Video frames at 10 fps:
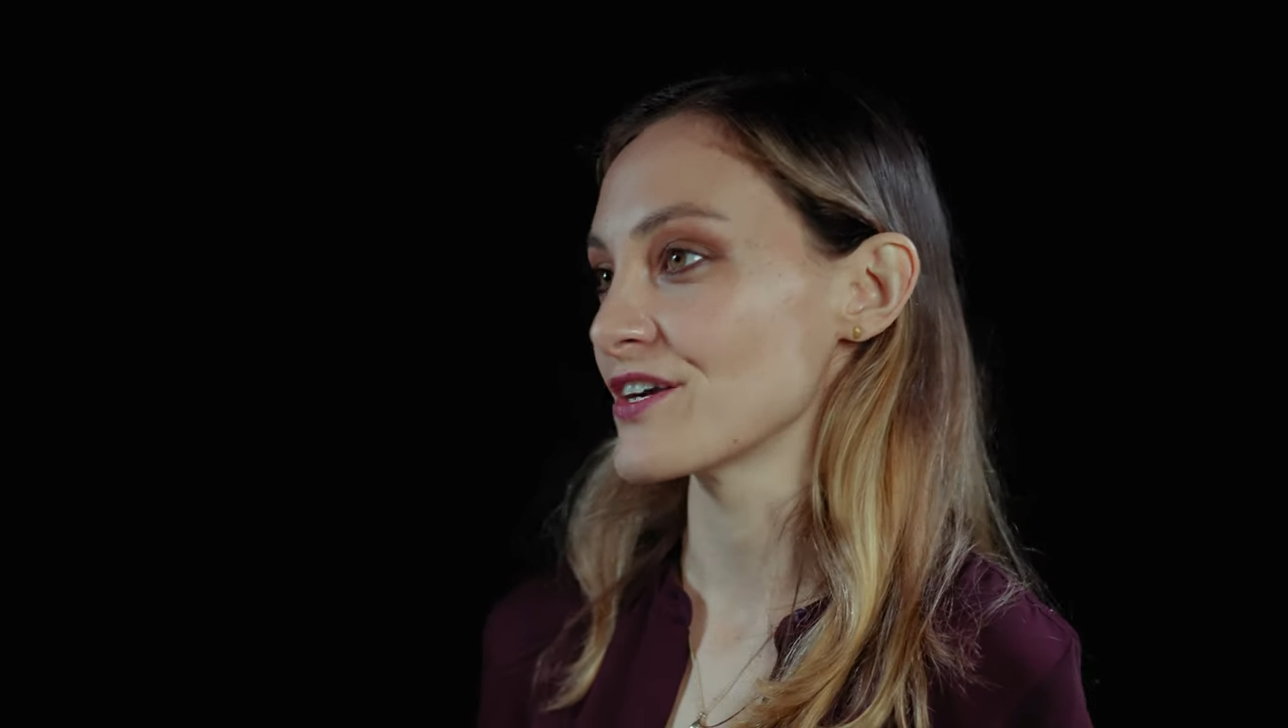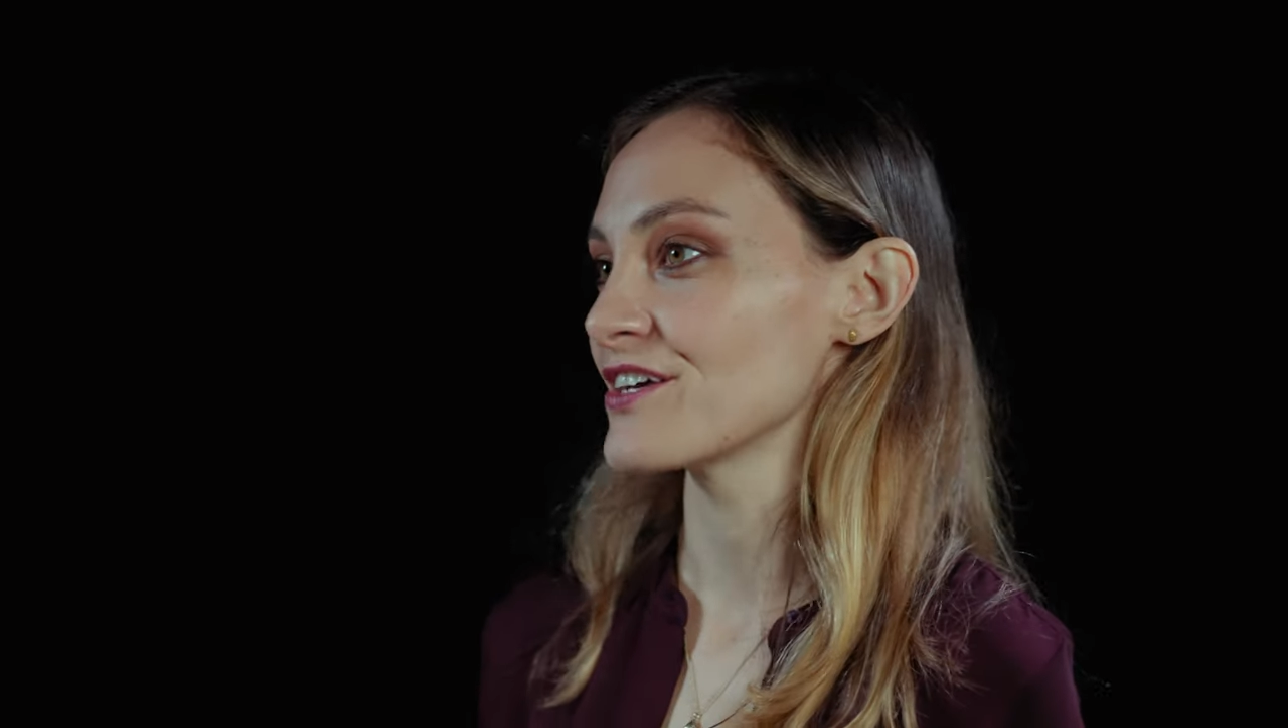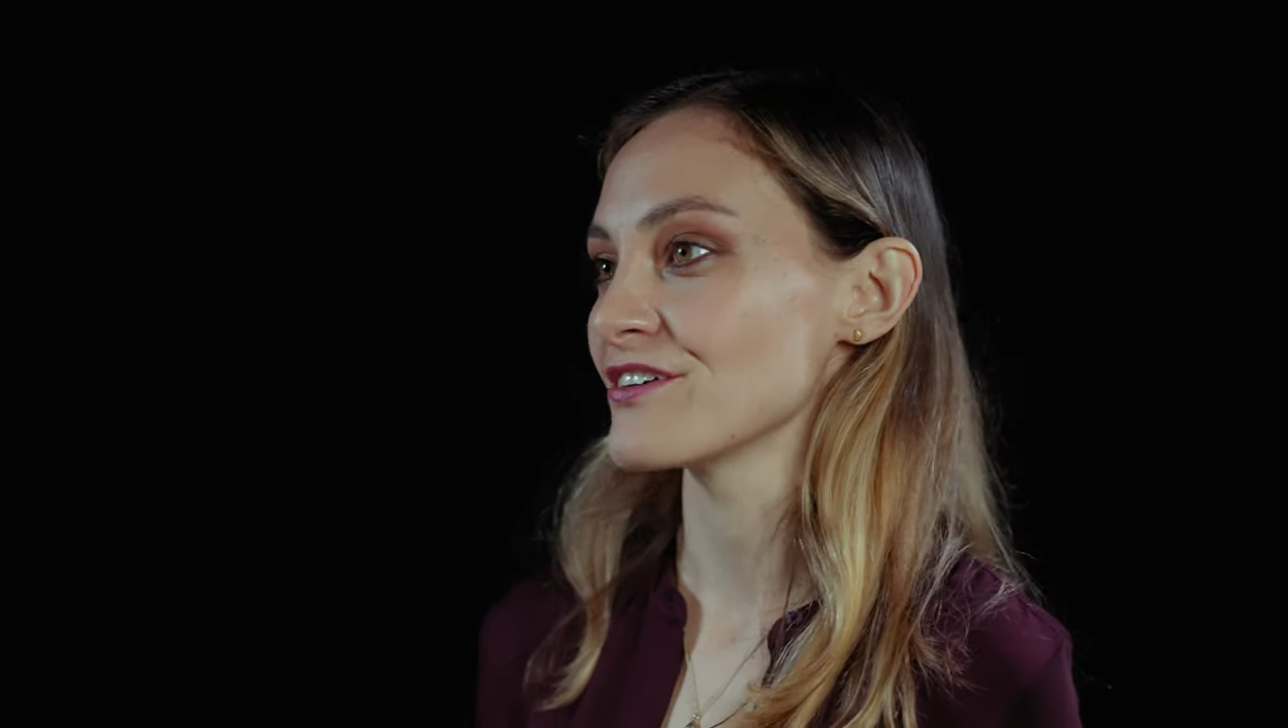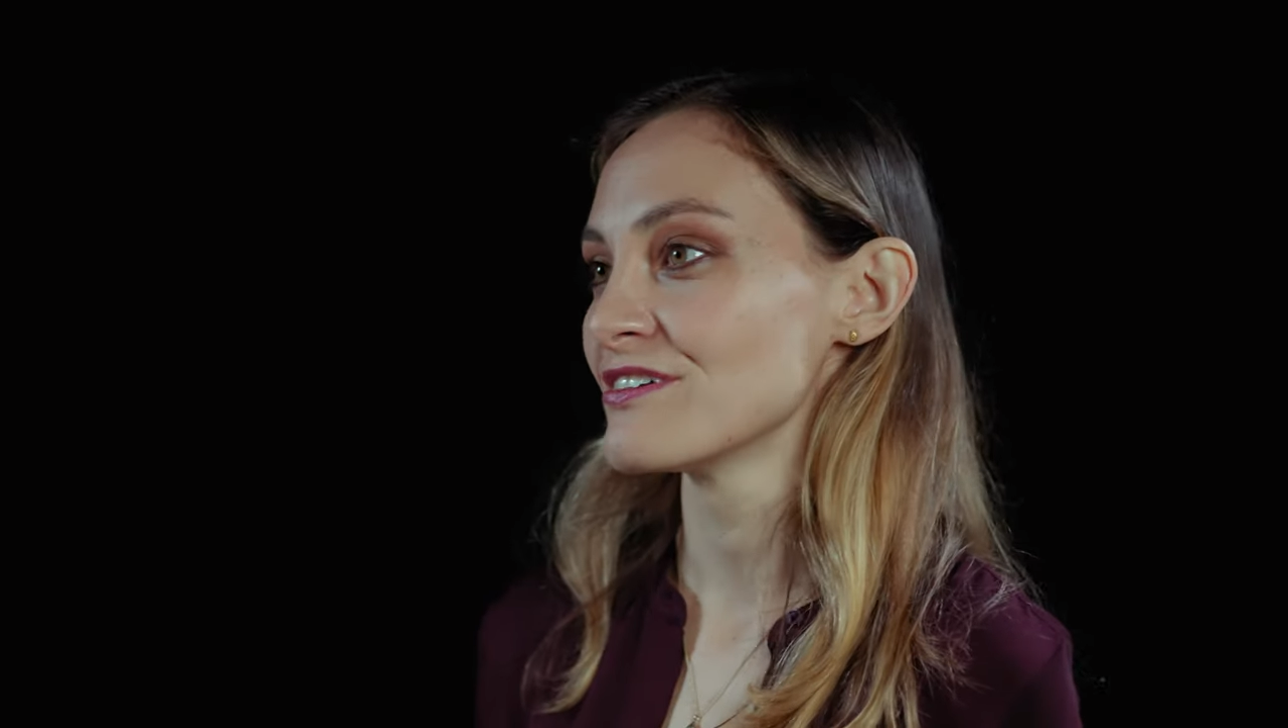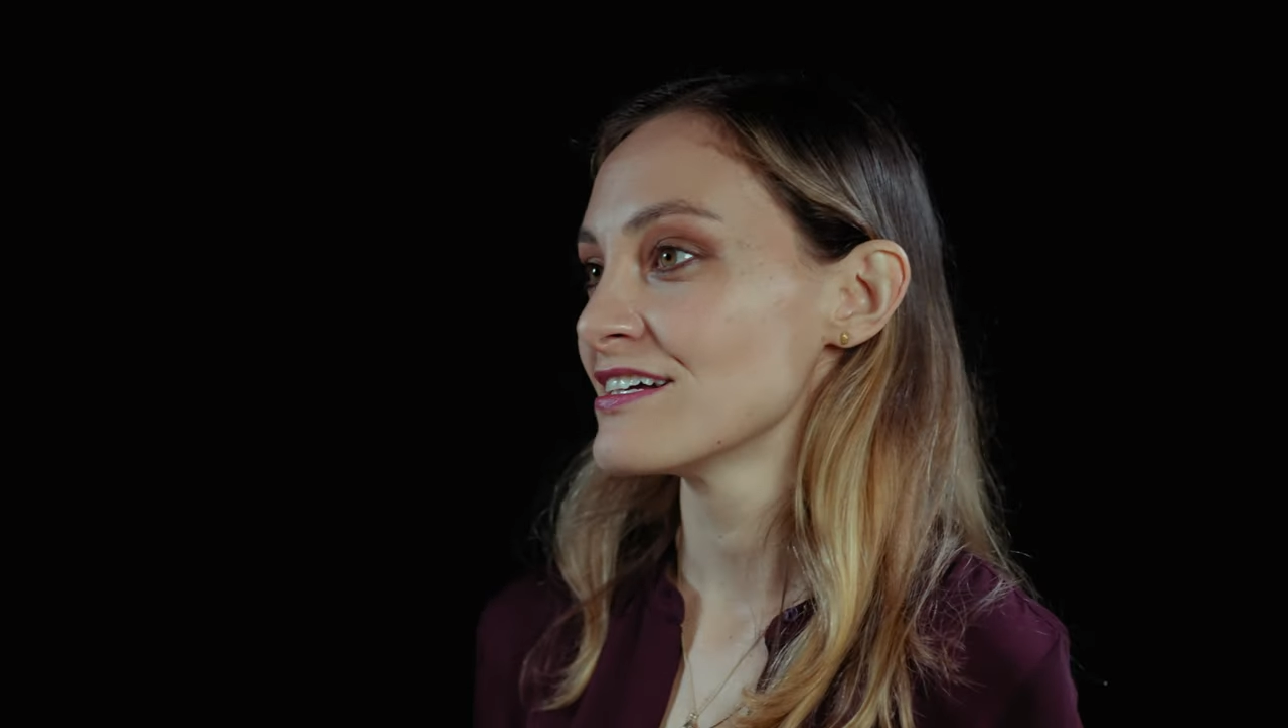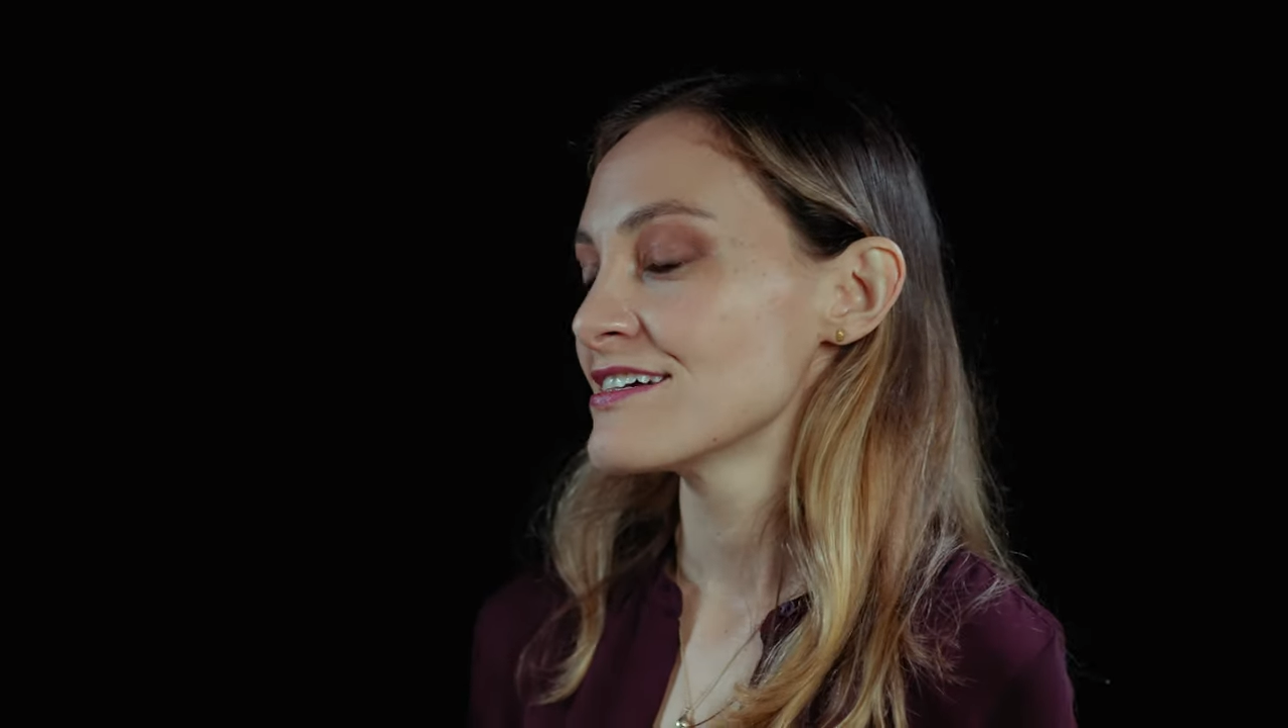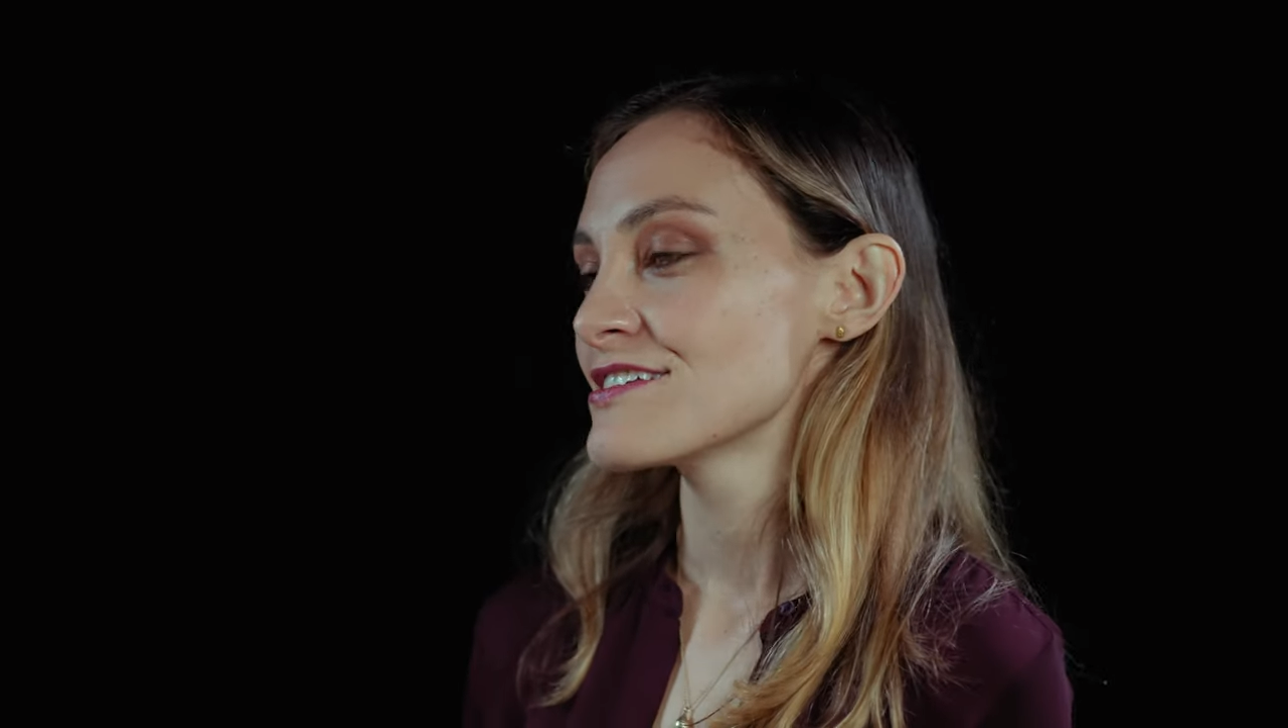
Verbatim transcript: on you.